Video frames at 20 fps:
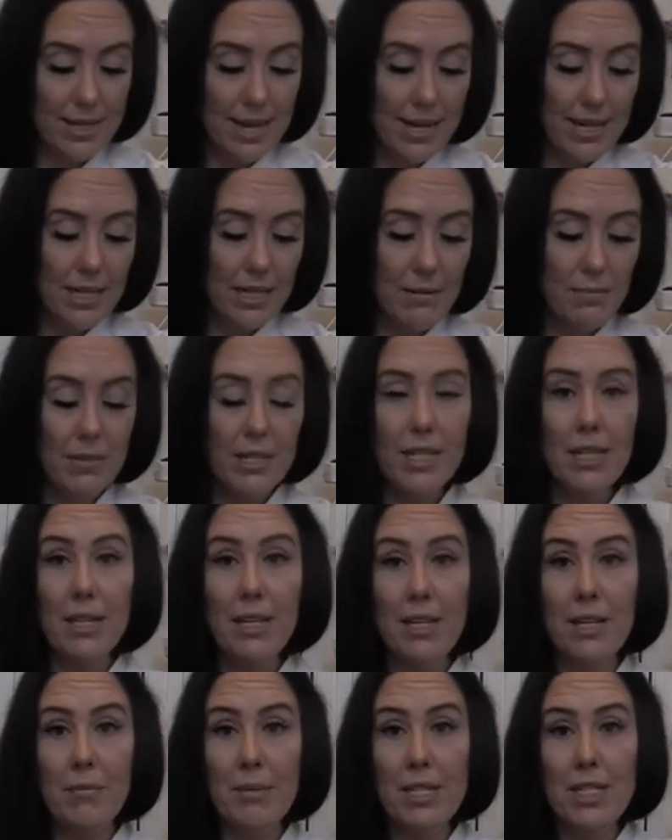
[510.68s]
I emptied
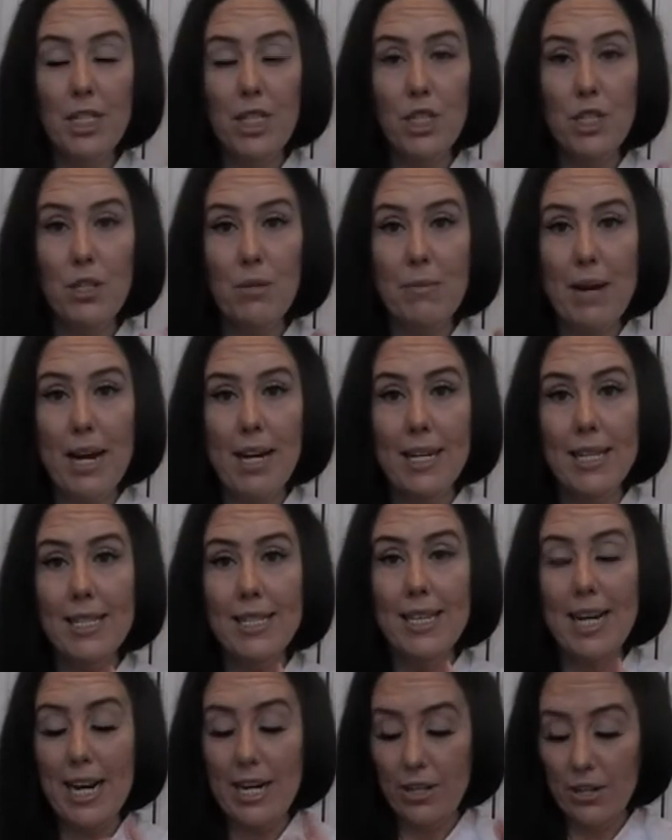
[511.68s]
them into my
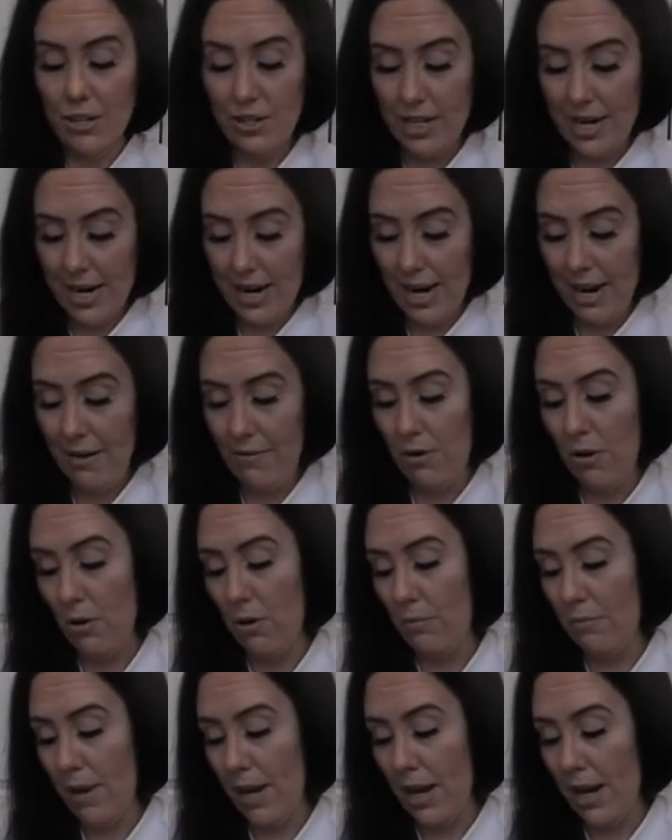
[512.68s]
container that I have
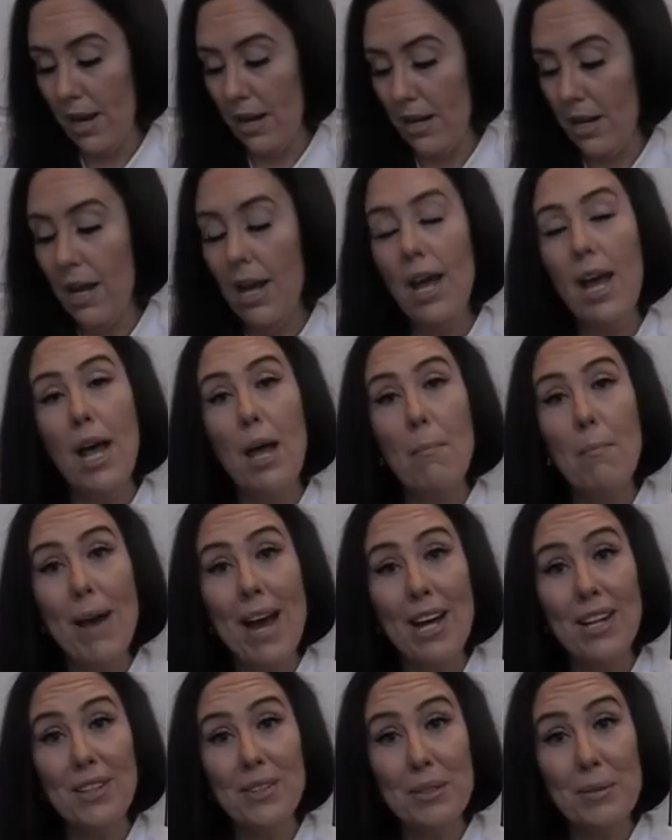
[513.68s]
on my
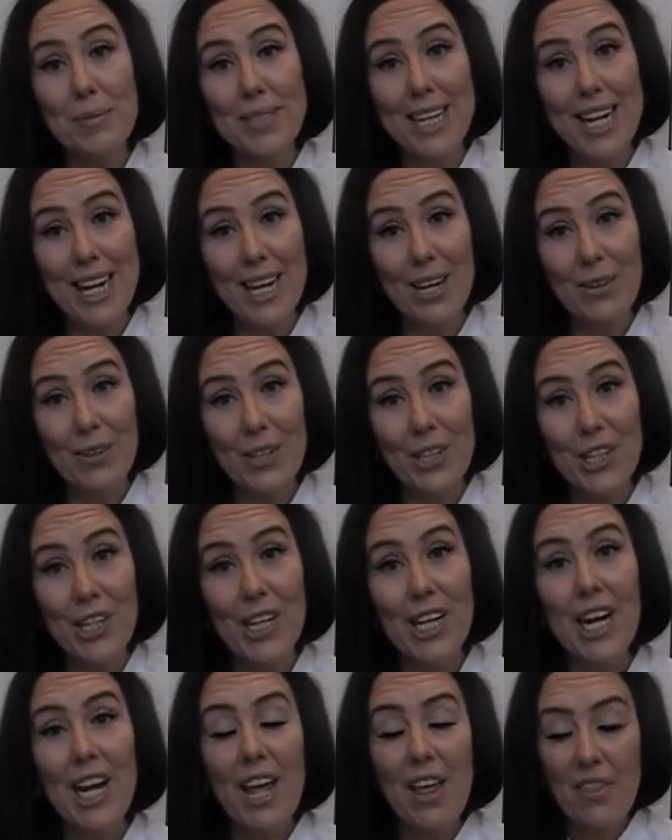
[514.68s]
bathroom counter
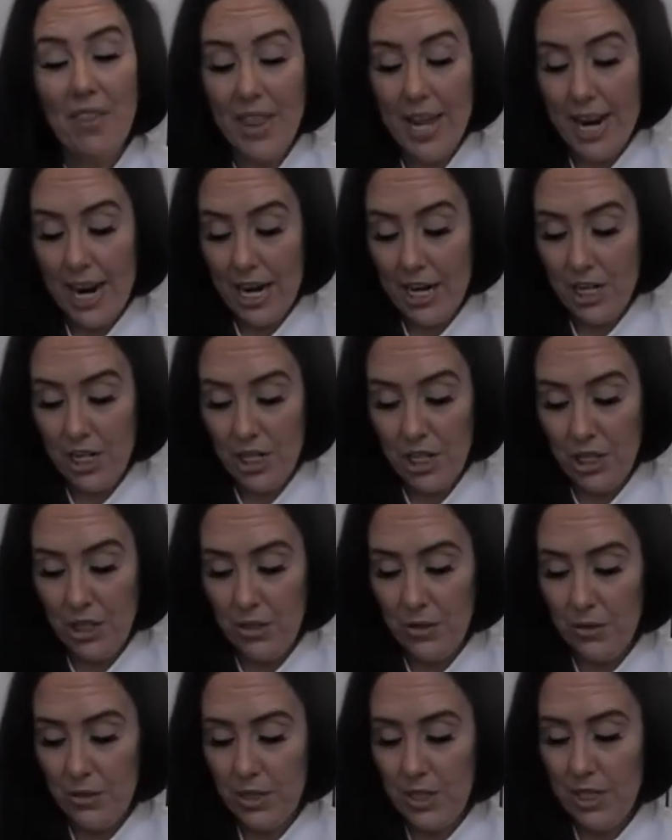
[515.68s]
that I
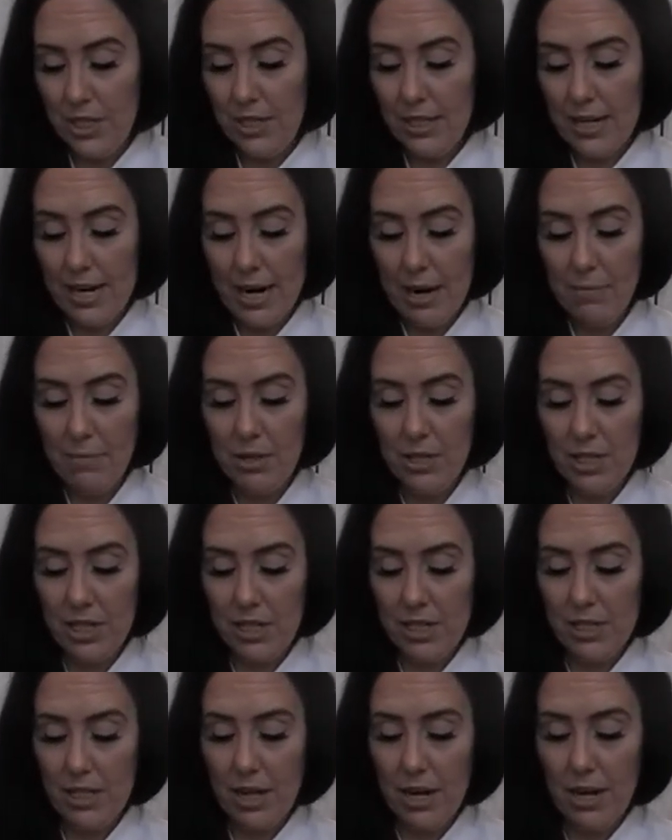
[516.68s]
use, that I
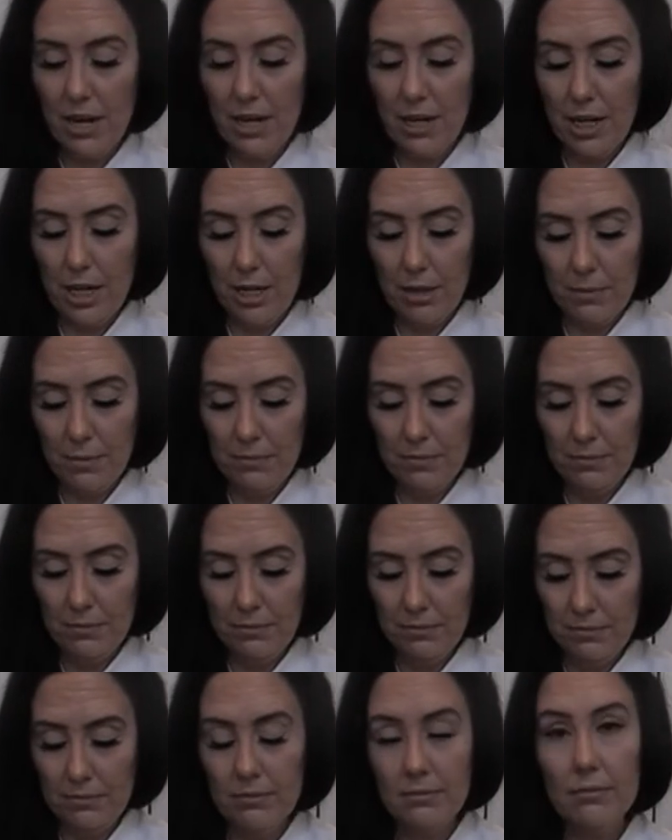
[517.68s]
put um,
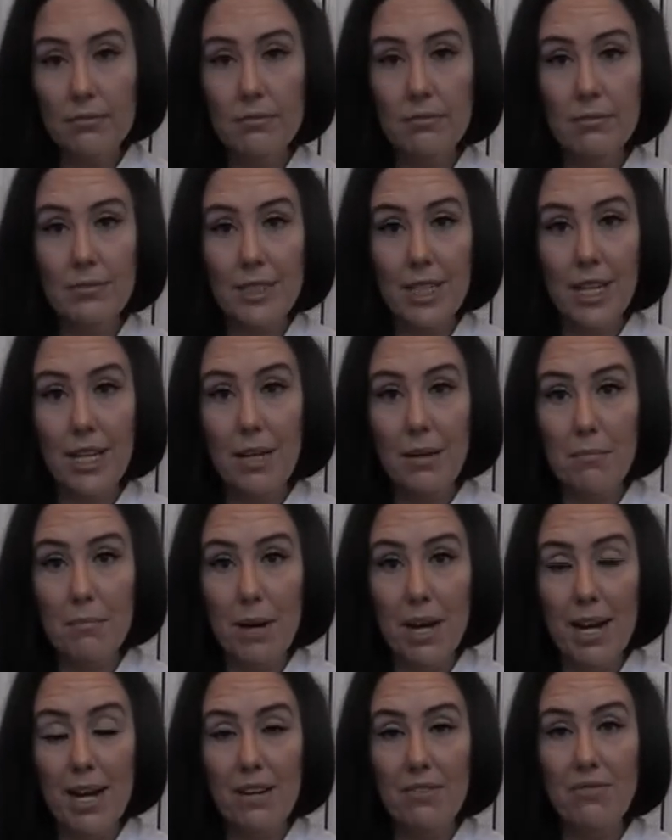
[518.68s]

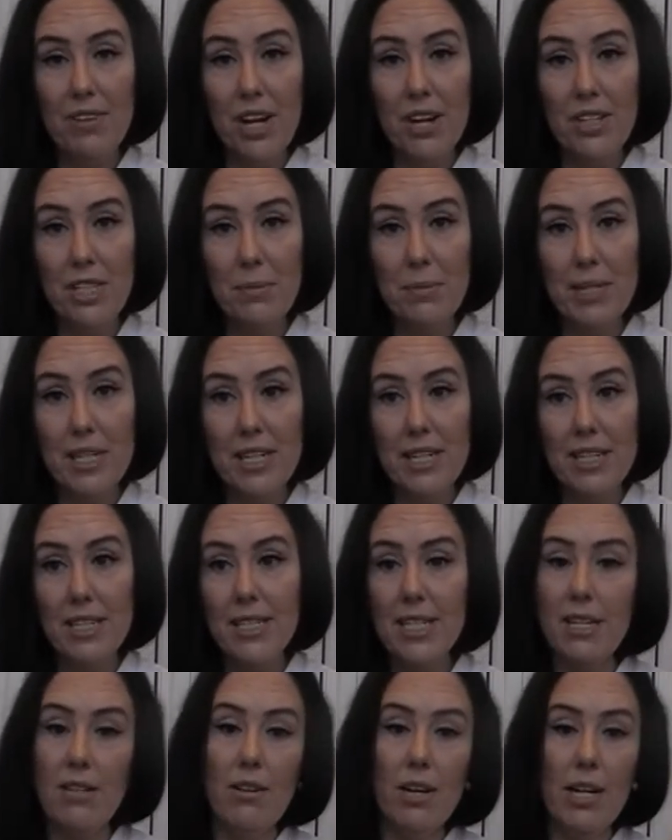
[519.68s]
my floss picks
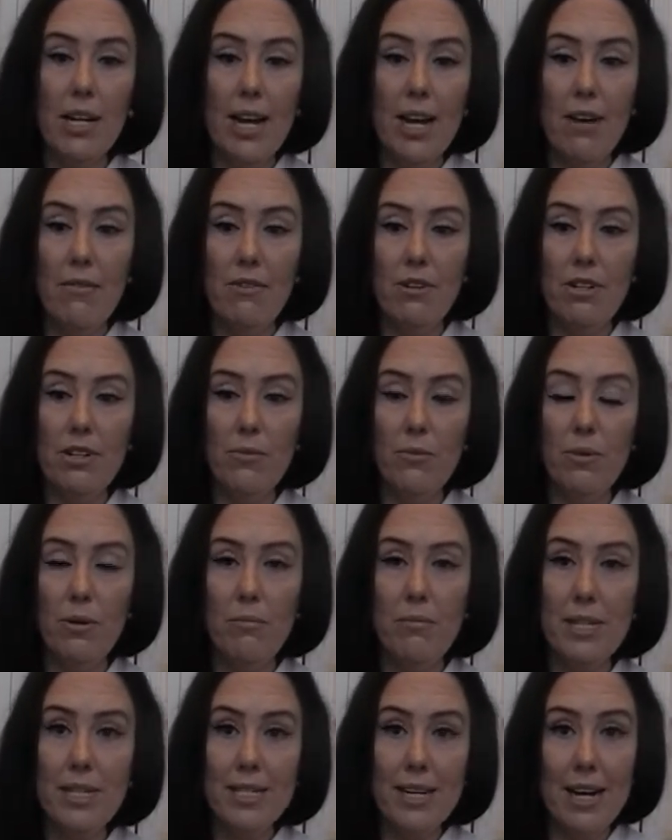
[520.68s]
and like I have one
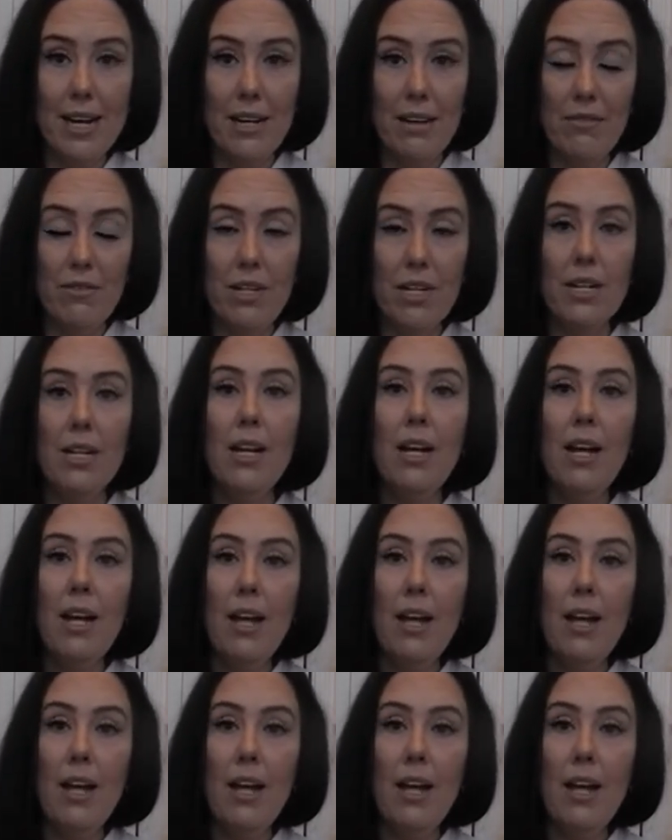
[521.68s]
beside of it